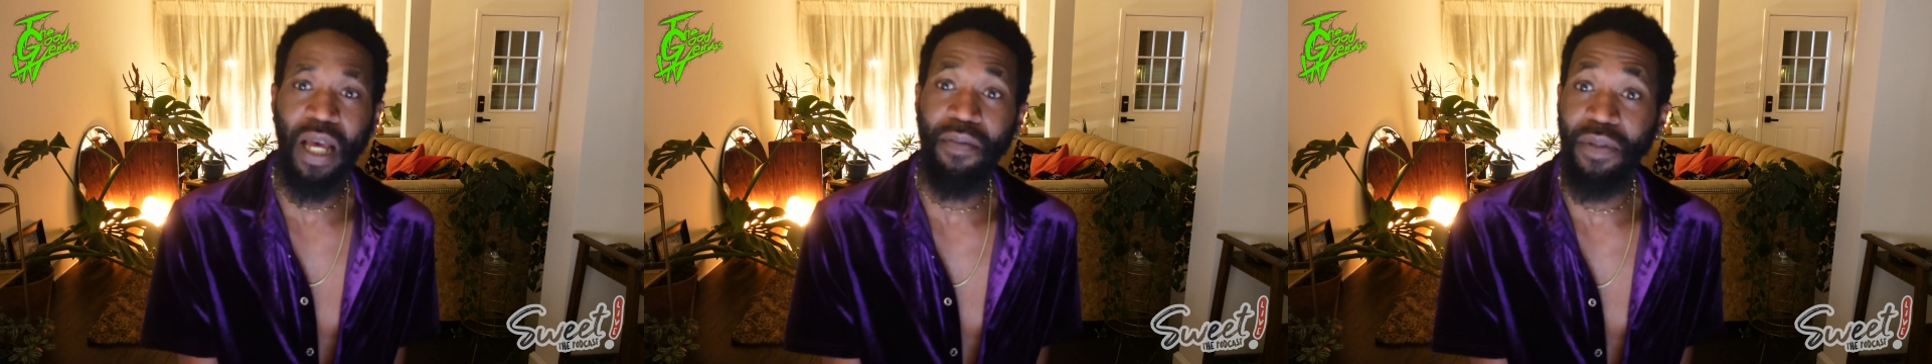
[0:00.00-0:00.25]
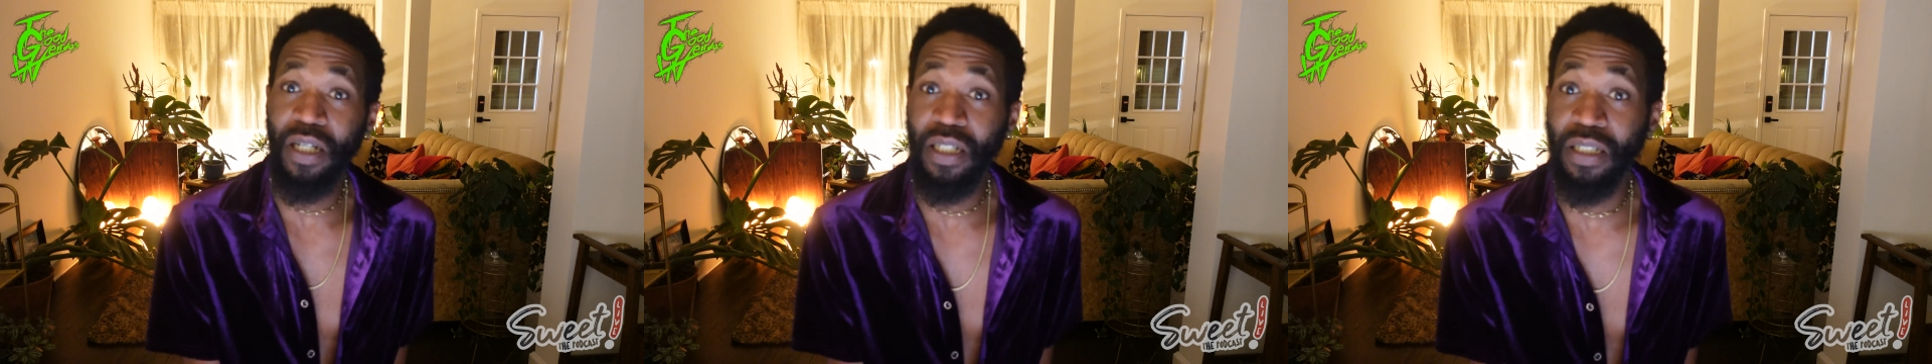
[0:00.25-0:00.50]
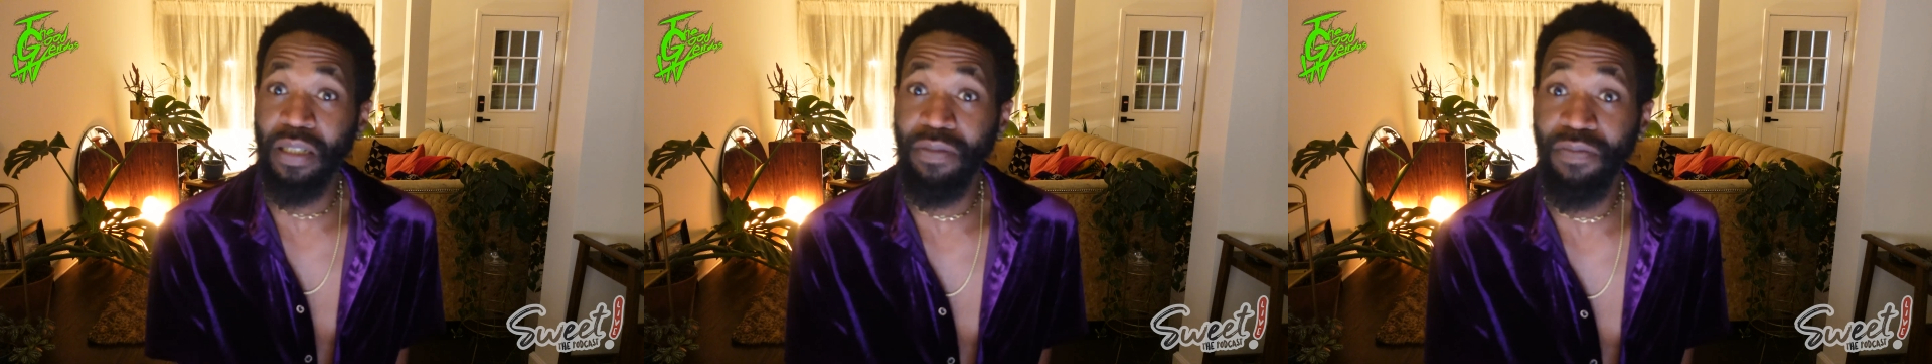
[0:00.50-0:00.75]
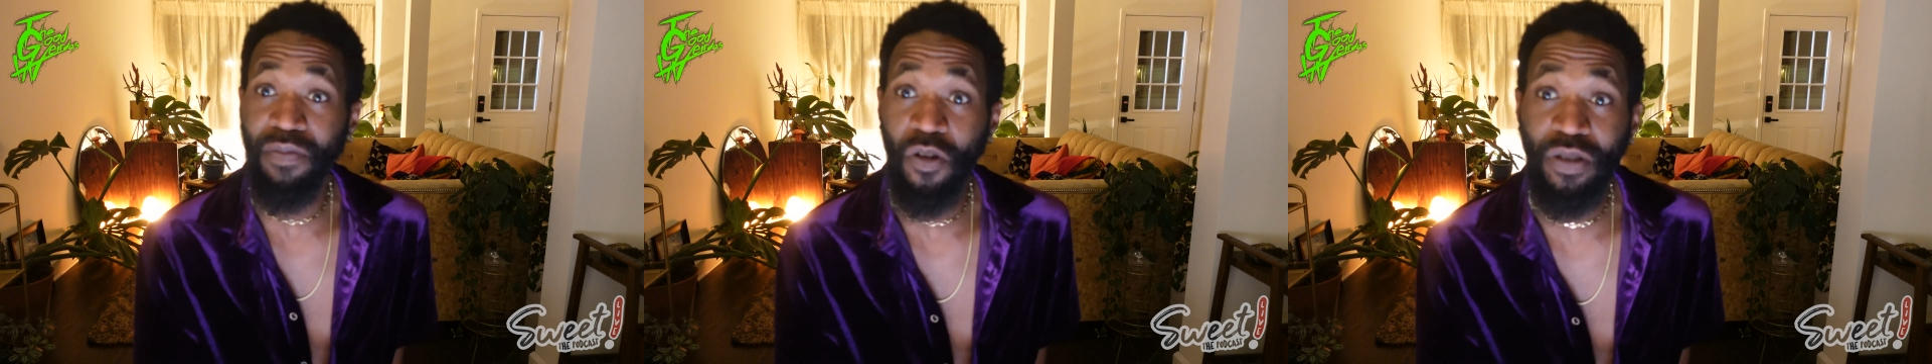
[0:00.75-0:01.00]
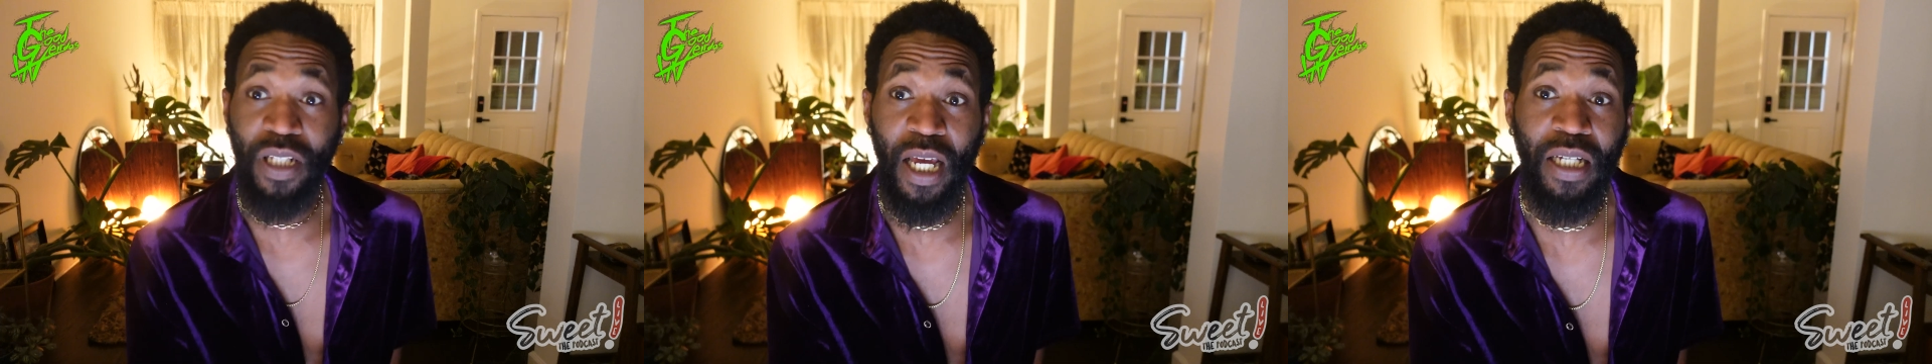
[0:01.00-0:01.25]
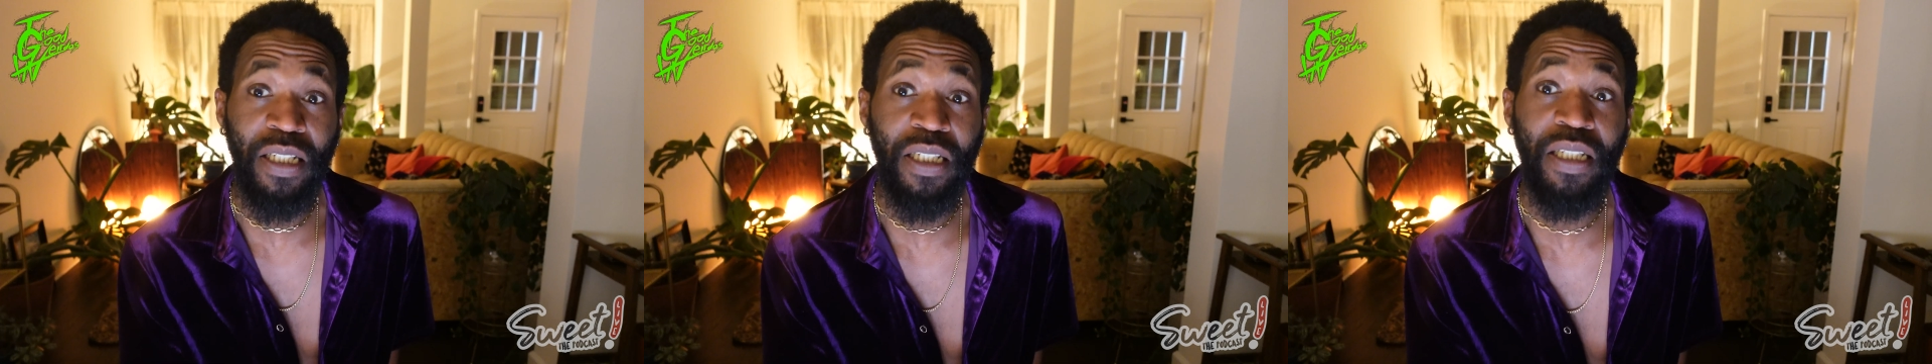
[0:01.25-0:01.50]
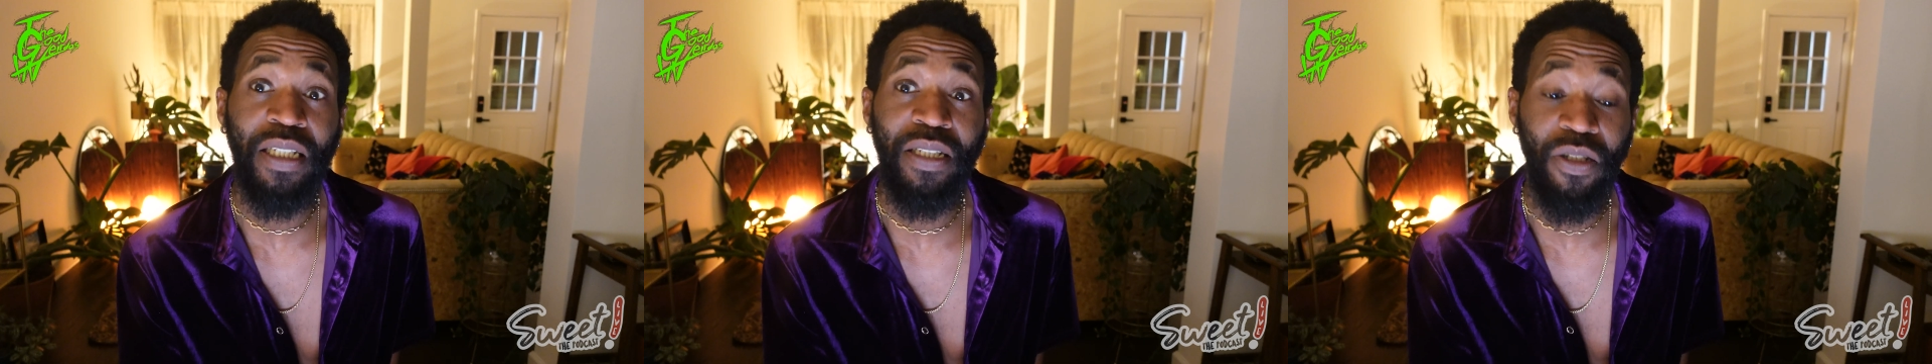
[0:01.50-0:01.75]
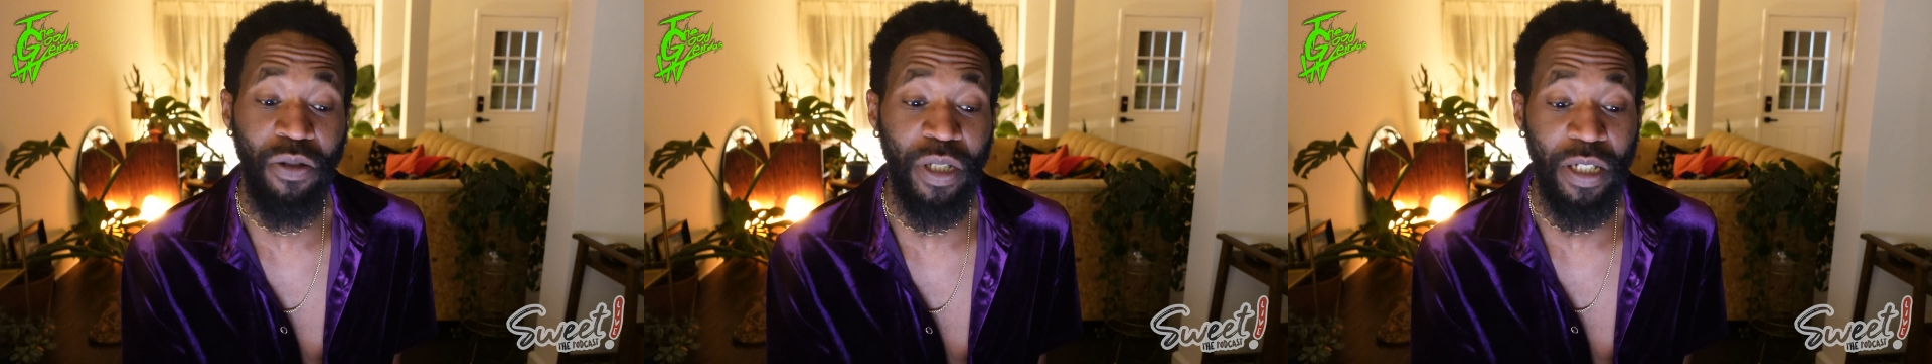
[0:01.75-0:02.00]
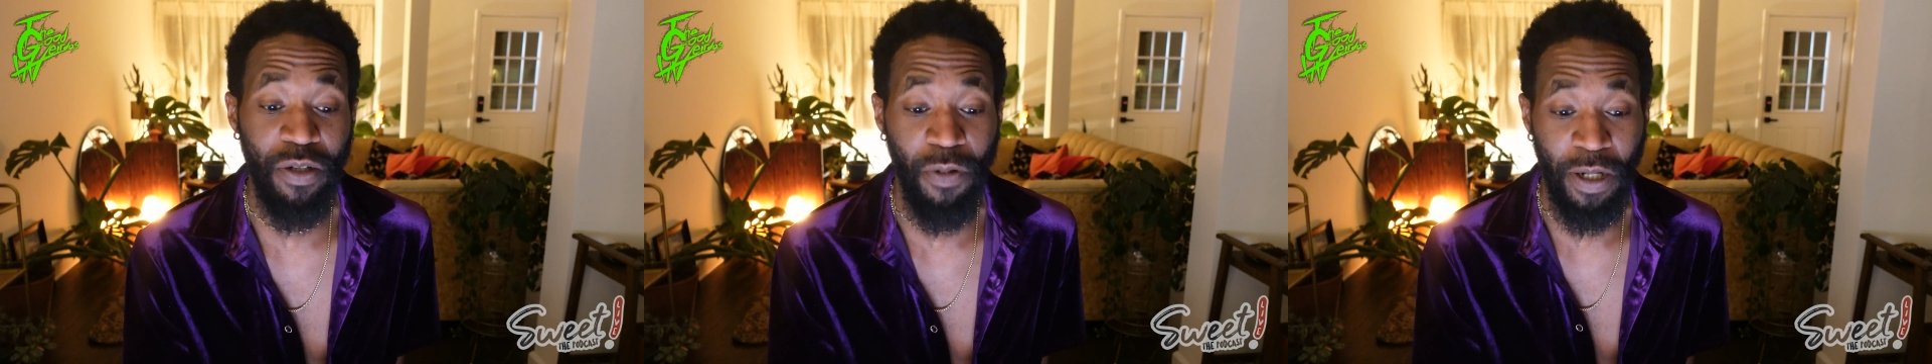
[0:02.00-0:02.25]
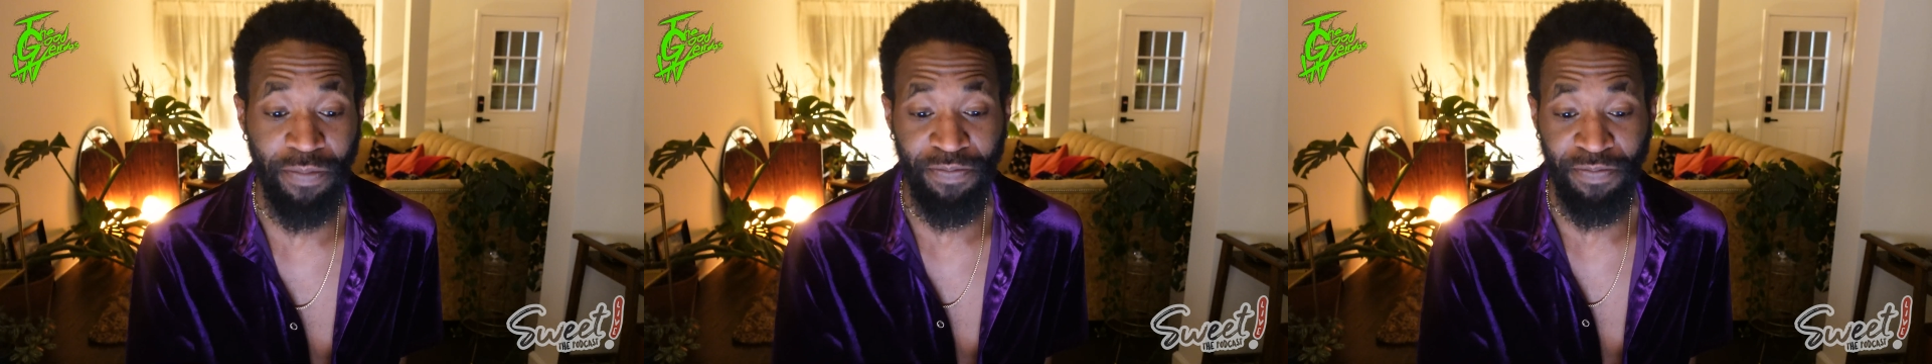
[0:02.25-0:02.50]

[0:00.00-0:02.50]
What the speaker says: I'm gonna most likely do it anyway.